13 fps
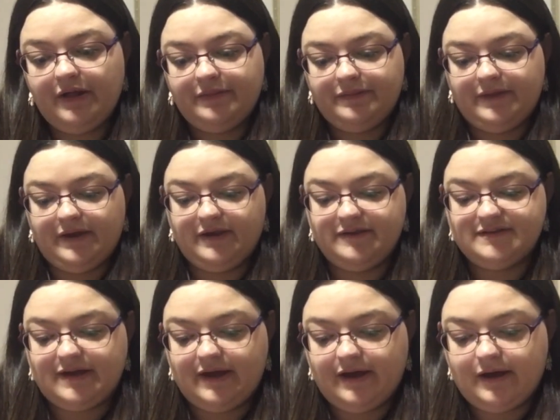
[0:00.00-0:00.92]
There's
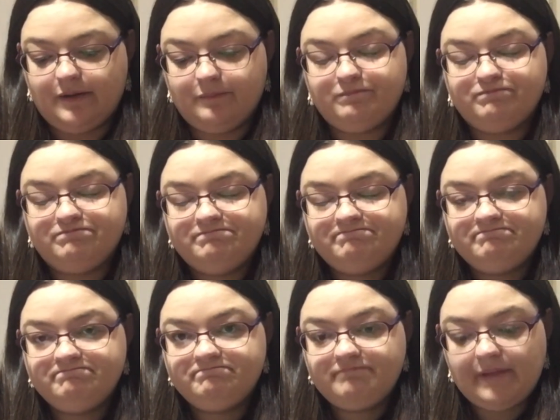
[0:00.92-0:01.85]
her
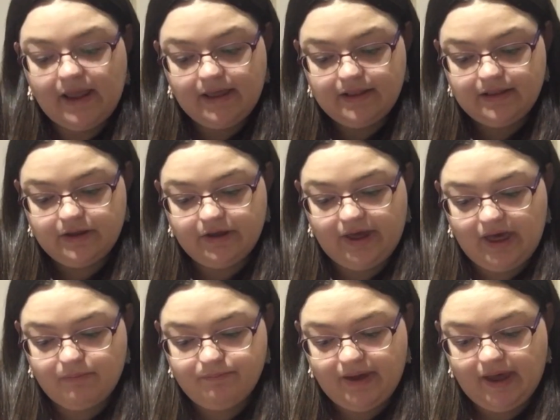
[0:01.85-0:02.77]

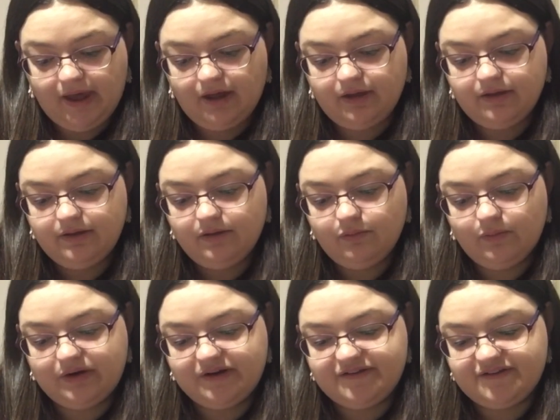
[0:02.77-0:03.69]
handbag, one
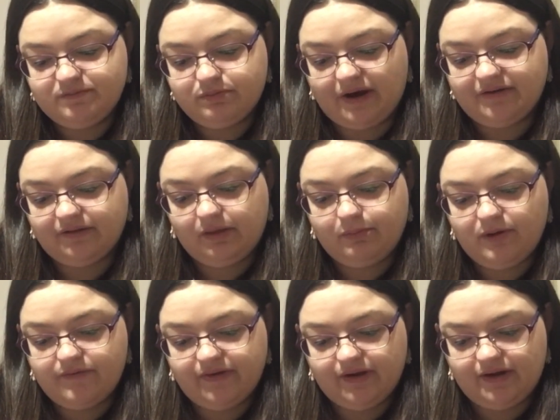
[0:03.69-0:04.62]
that says practically
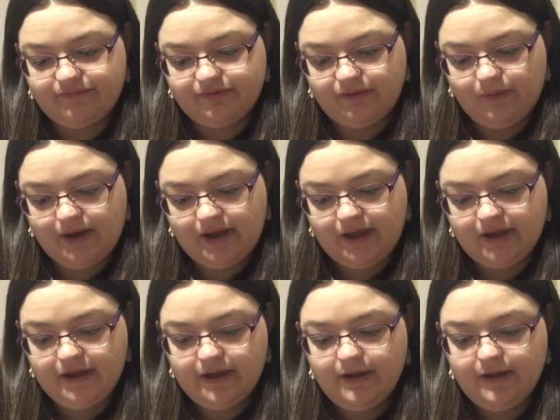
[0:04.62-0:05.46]
perfect in every way.